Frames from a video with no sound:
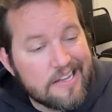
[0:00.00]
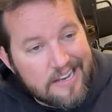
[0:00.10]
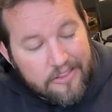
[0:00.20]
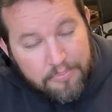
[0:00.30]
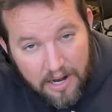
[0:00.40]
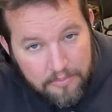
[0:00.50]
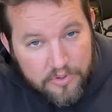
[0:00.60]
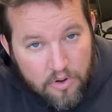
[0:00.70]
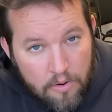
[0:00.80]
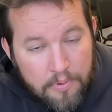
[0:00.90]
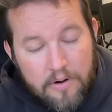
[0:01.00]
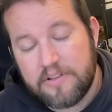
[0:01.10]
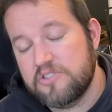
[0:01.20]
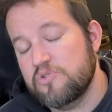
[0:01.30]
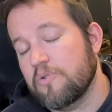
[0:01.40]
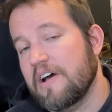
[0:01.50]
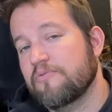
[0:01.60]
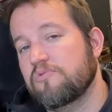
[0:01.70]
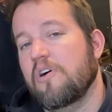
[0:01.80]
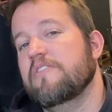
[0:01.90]
Now the problem with Copart is you don't
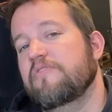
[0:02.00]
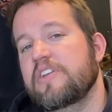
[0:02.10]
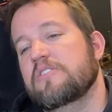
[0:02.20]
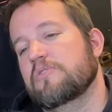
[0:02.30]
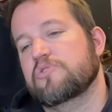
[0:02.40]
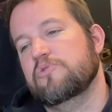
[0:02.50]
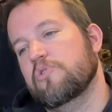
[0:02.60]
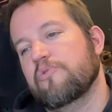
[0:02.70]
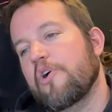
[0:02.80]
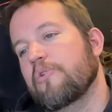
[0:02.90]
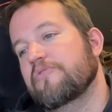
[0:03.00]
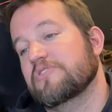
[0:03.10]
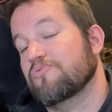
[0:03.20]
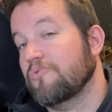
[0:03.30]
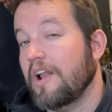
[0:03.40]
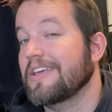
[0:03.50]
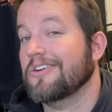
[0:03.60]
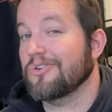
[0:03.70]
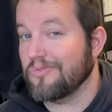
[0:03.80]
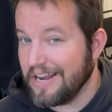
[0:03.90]
have run videos, so you don't know if it's running
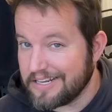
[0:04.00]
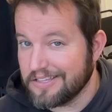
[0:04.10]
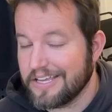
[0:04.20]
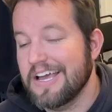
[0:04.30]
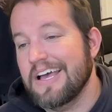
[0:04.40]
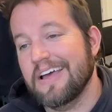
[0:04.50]
correctly,